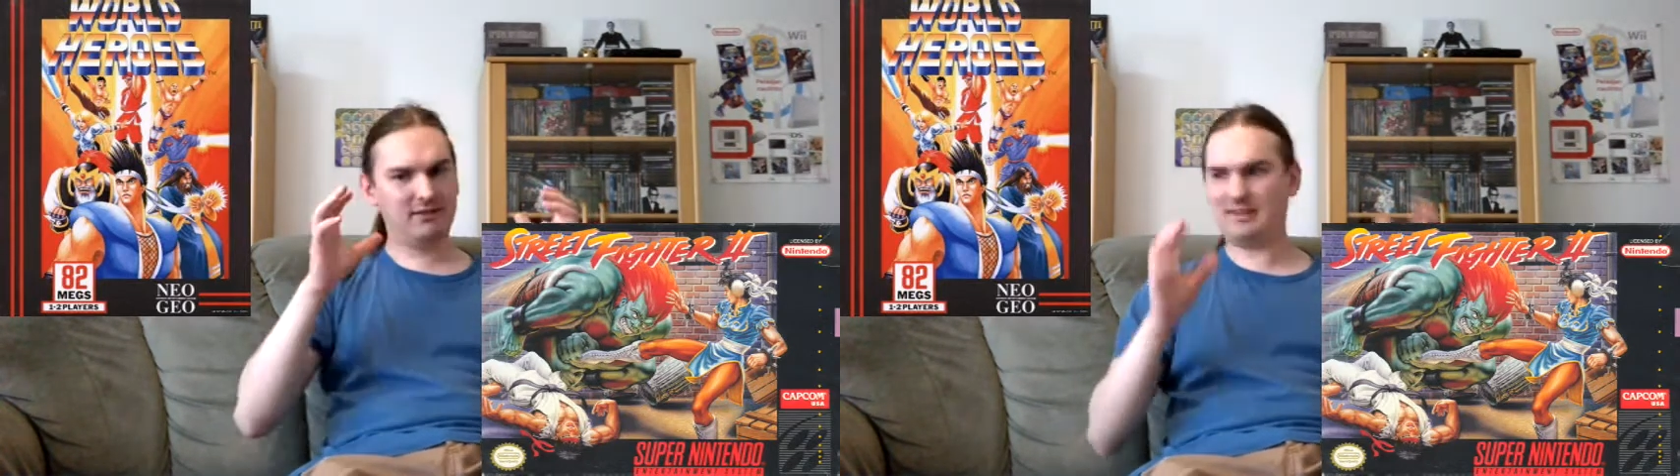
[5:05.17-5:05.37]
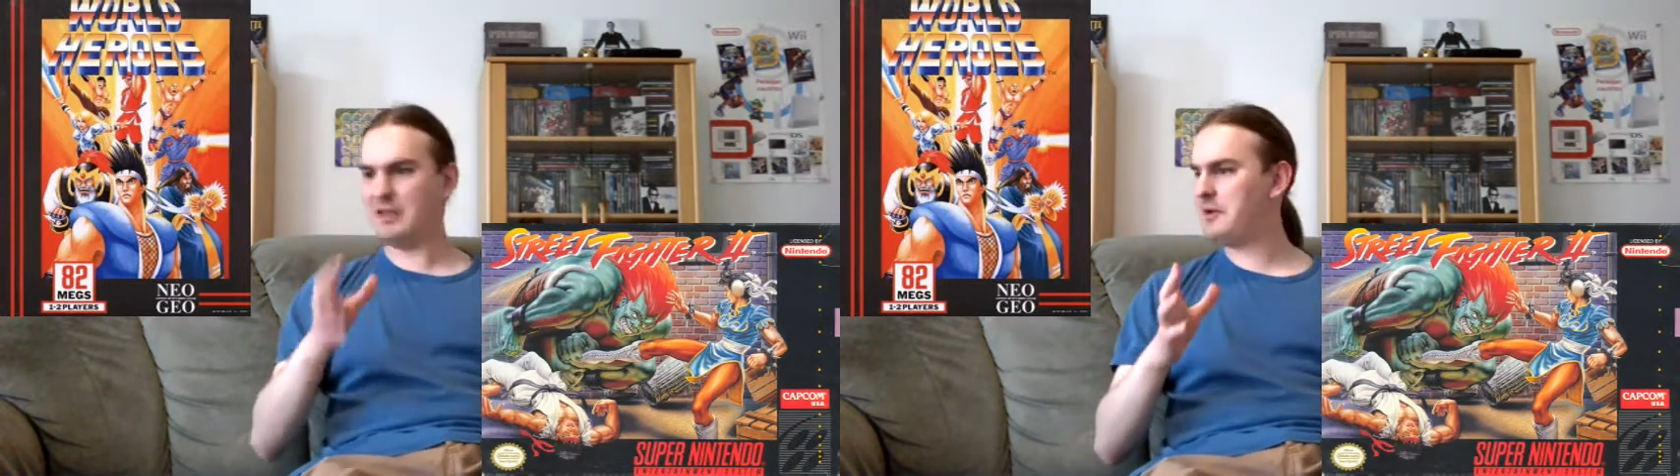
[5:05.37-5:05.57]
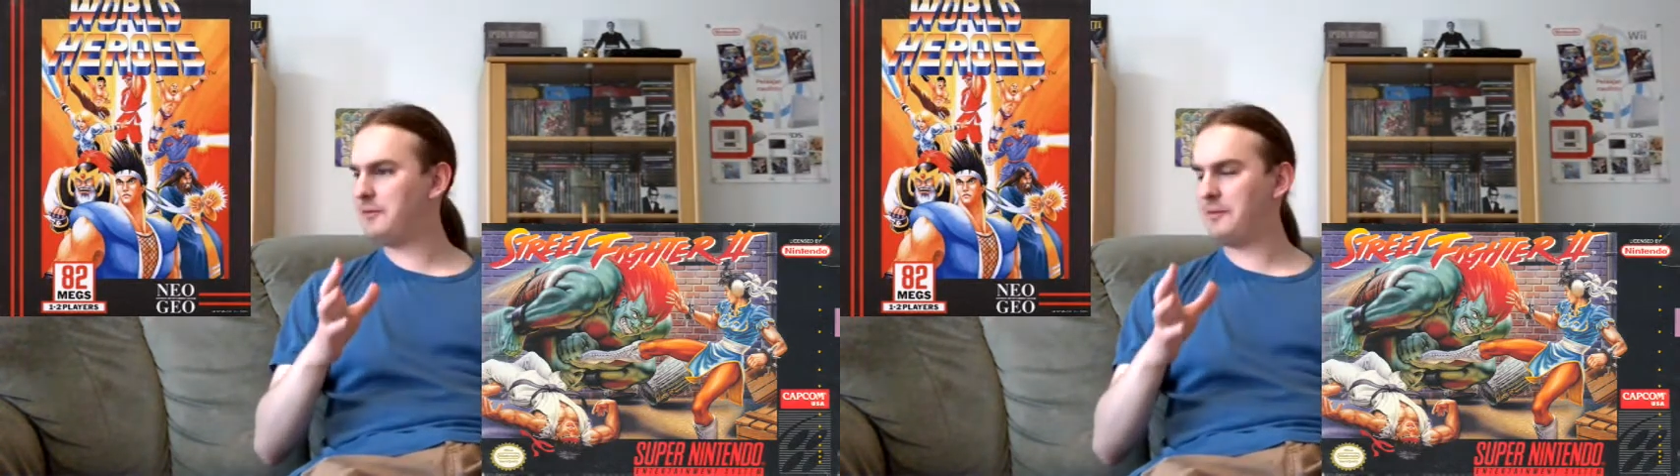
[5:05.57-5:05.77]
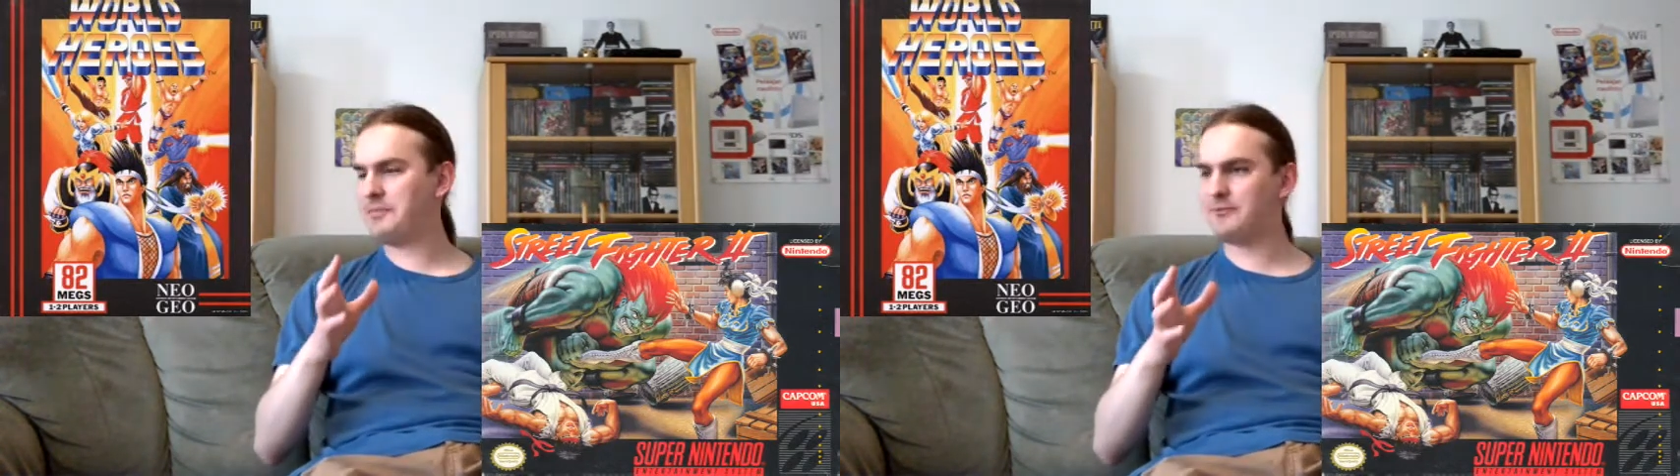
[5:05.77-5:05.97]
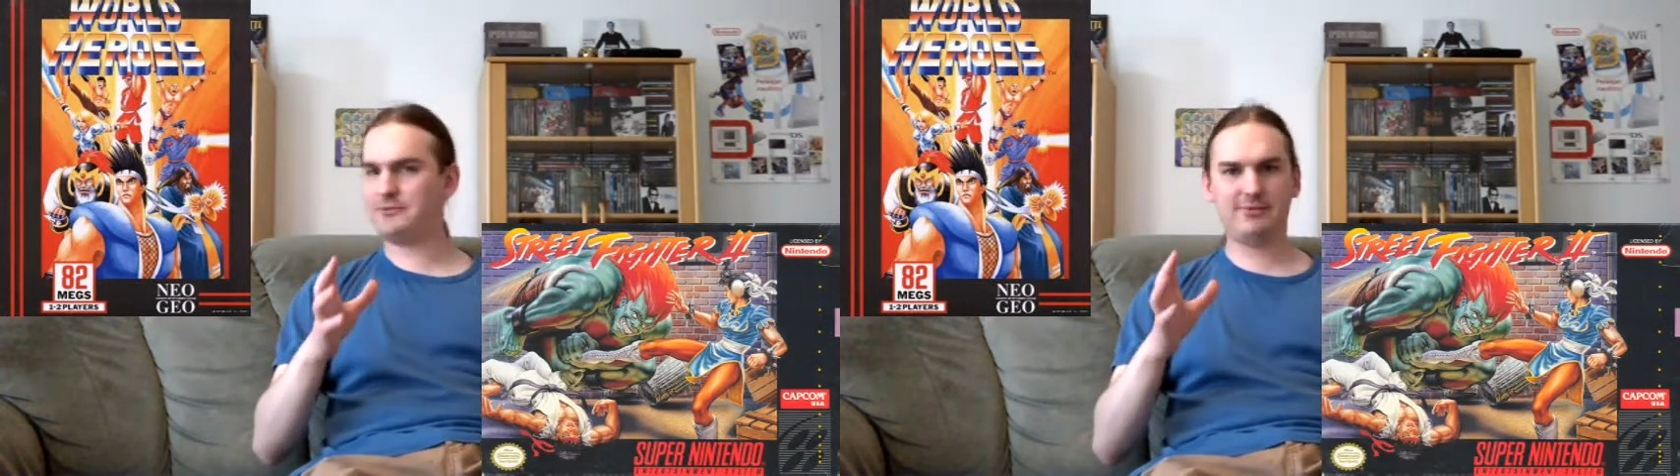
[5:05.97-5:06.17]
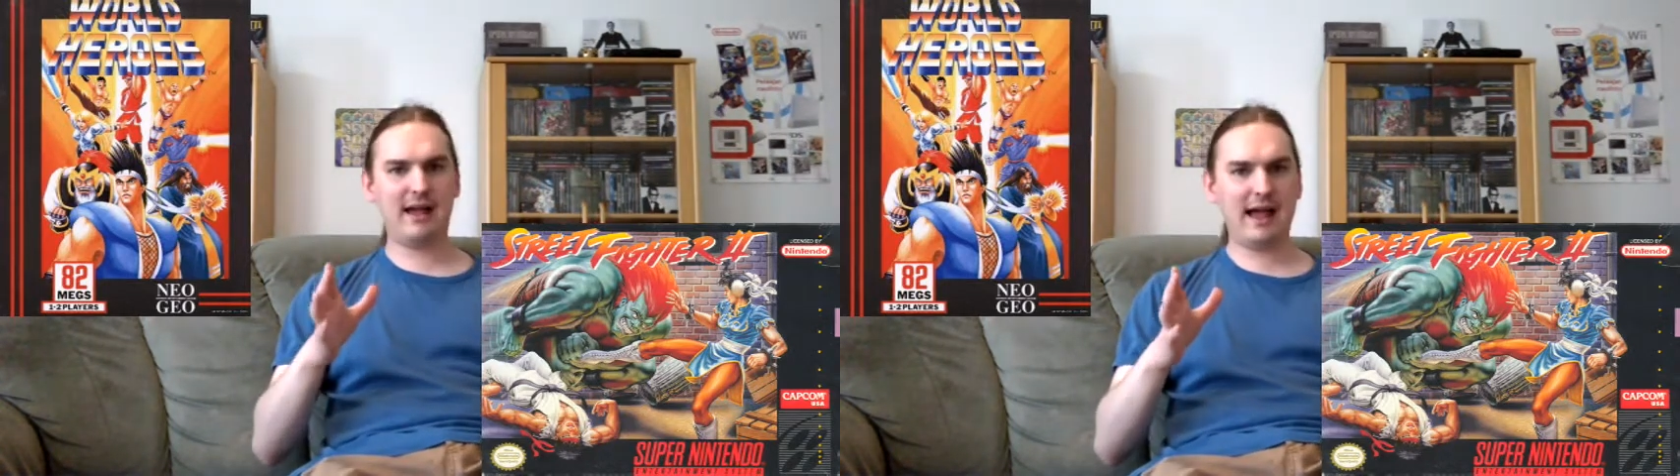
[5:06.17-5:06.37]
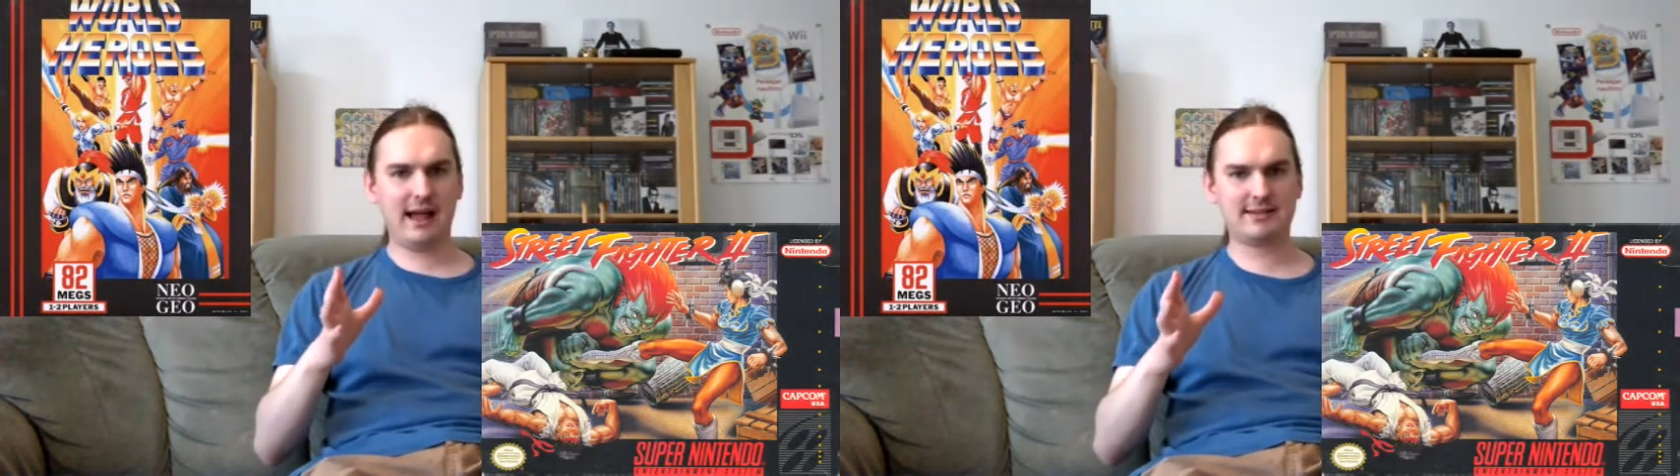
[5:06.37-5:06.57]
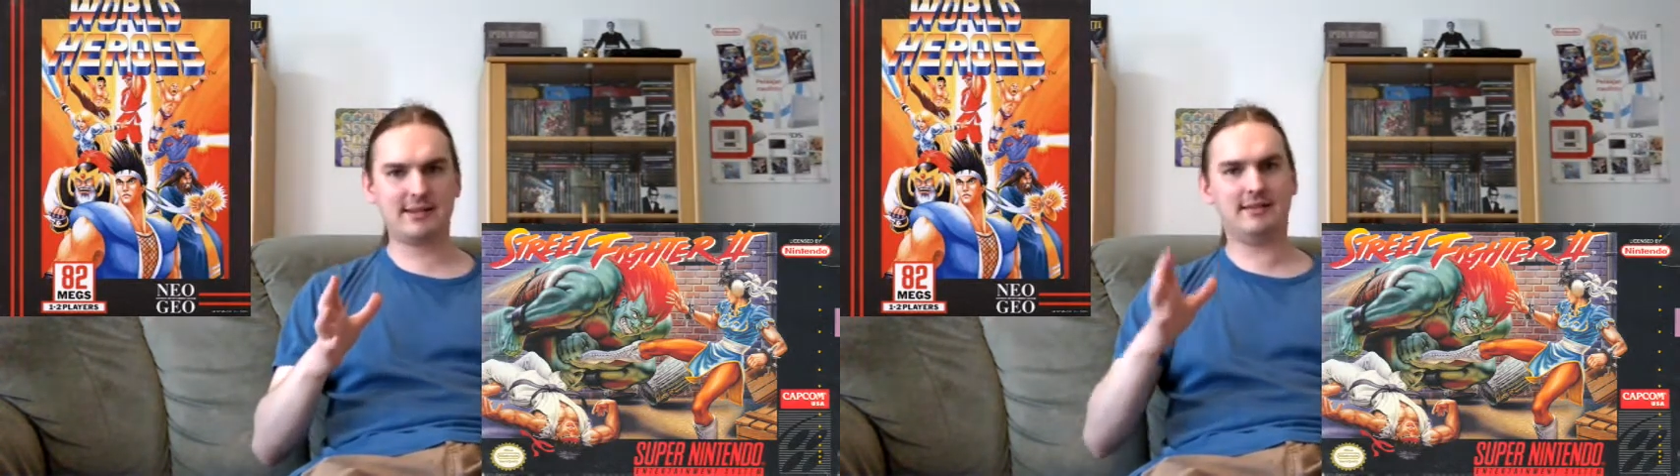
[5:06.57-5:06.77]
stemming from the
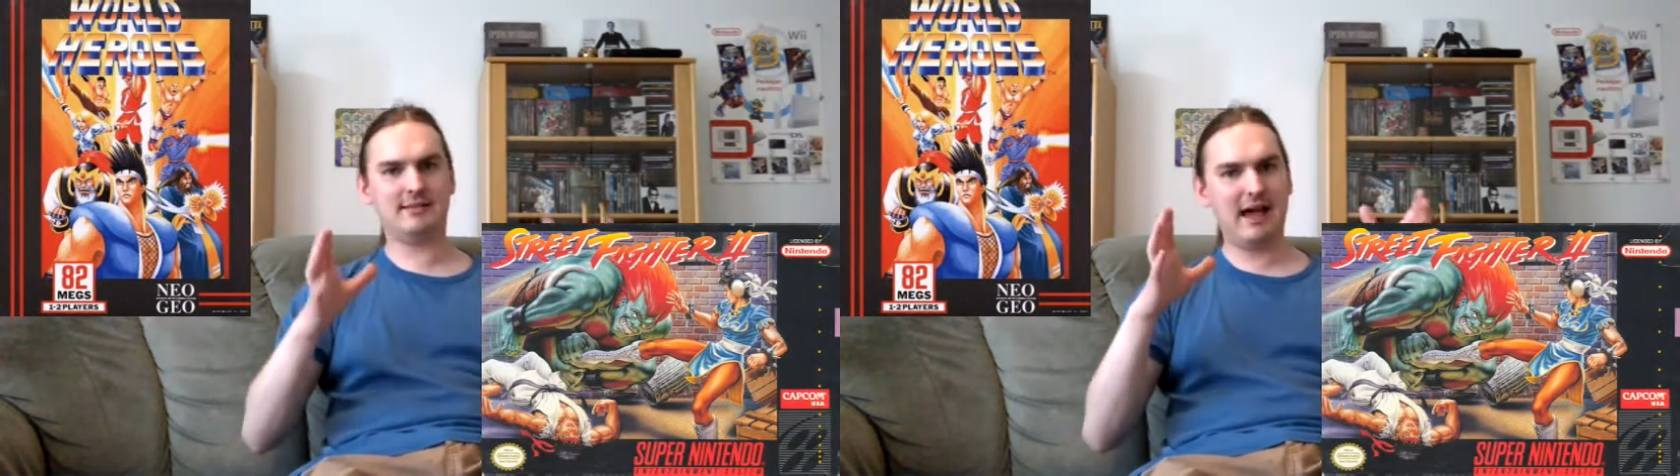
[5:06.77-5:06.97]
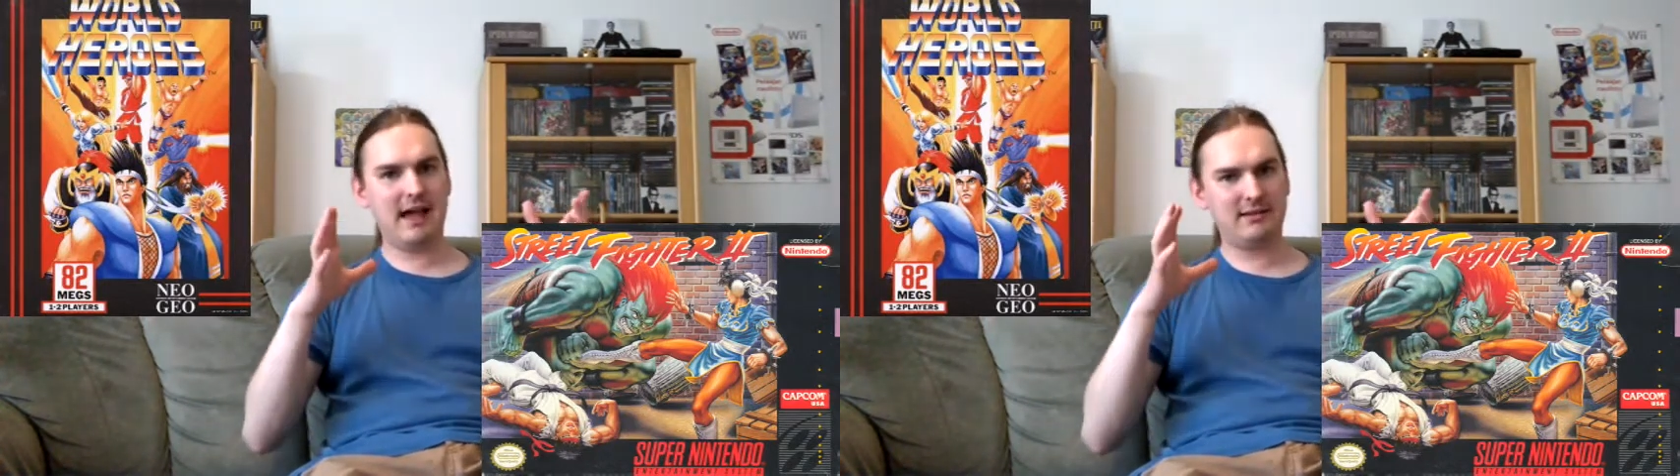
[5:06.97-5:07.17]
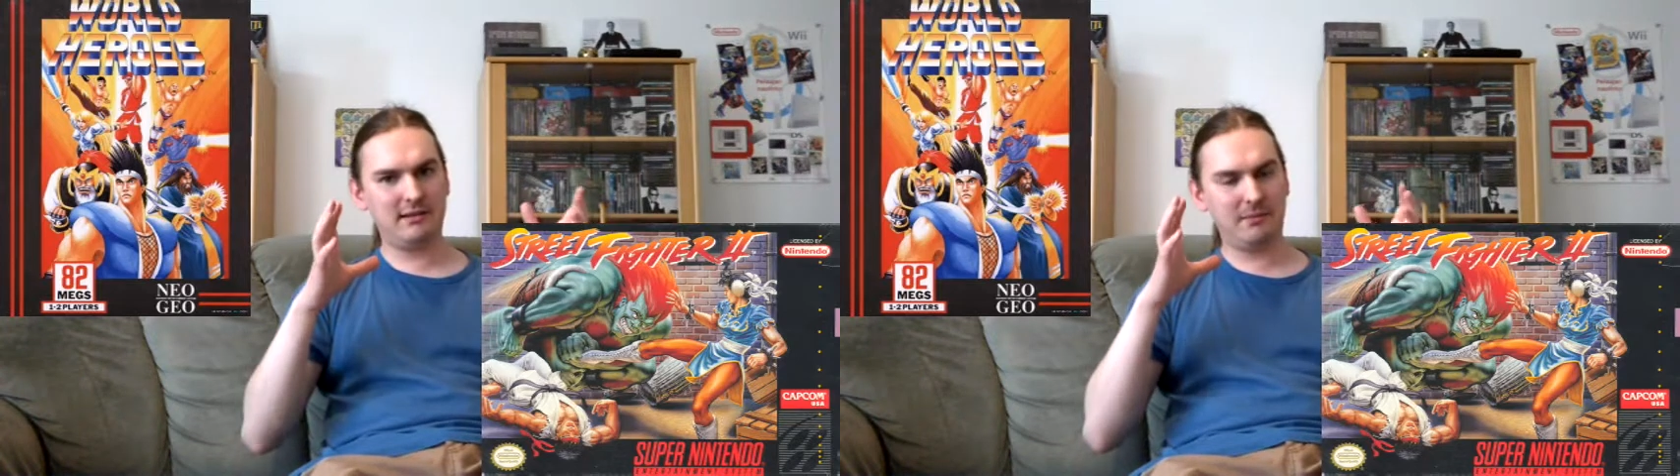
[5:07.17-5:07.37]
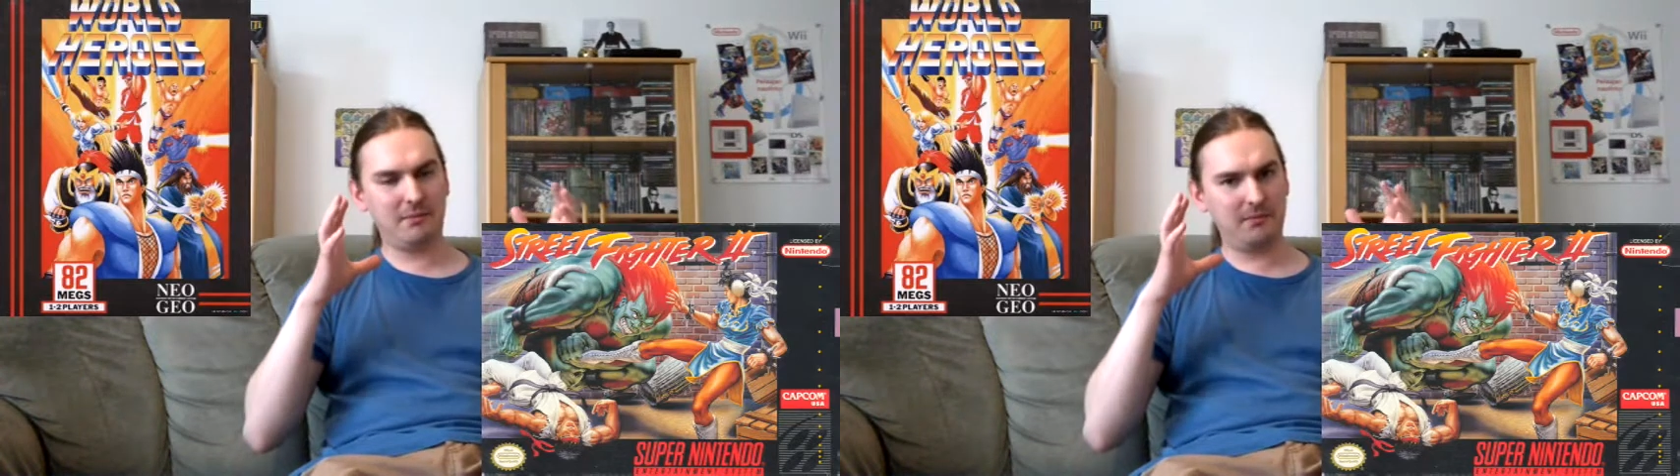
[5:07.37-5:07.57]
fact that